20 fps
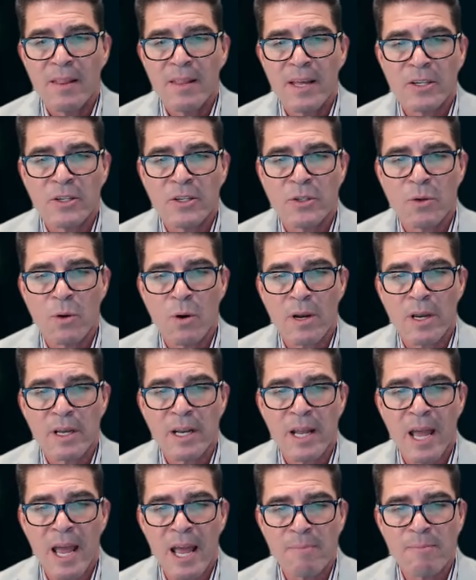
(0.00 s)
that
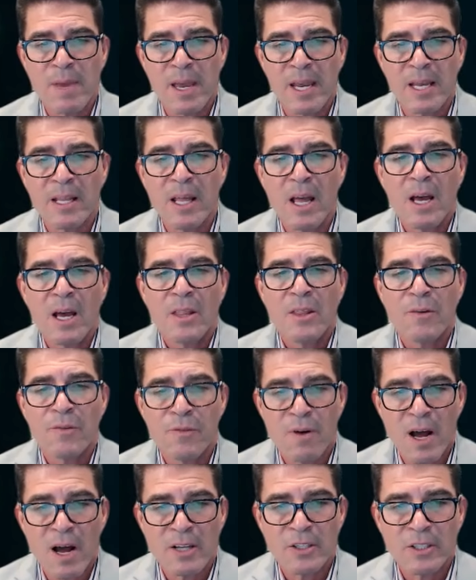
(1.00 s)
Sorokin had made the
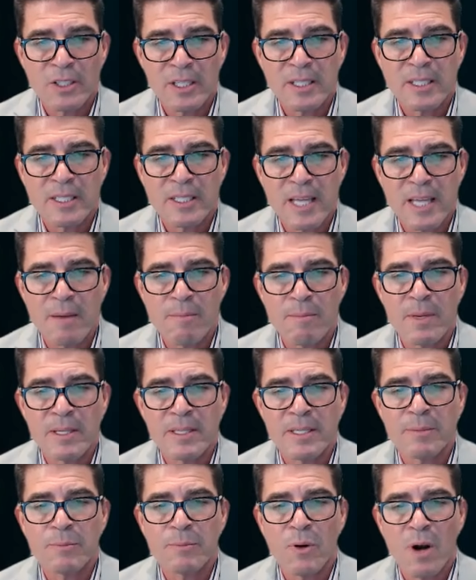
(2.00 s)
fraudulent
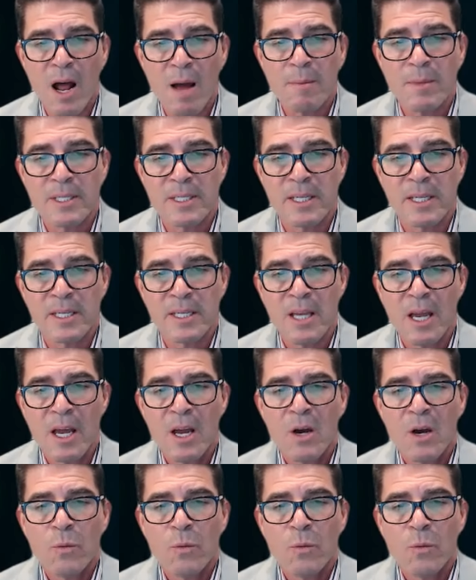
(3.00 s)
statements and promises